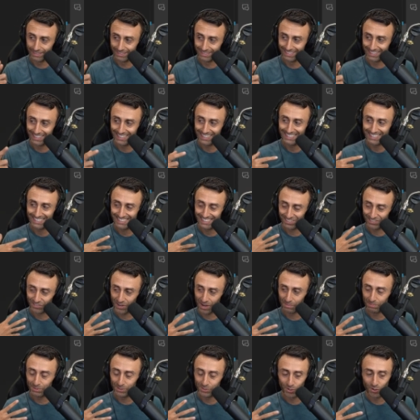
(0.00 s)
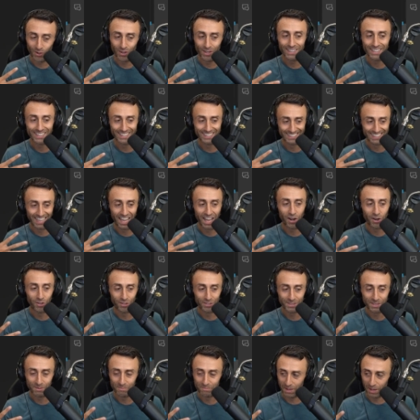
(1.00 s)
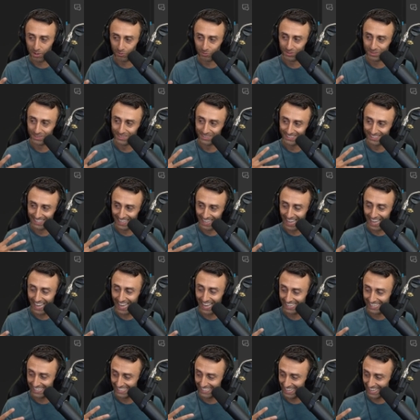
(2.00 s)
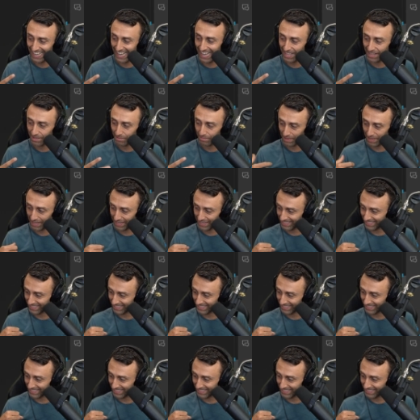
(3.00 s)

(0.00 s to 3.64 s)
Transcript: This rap song is a lot about I and me.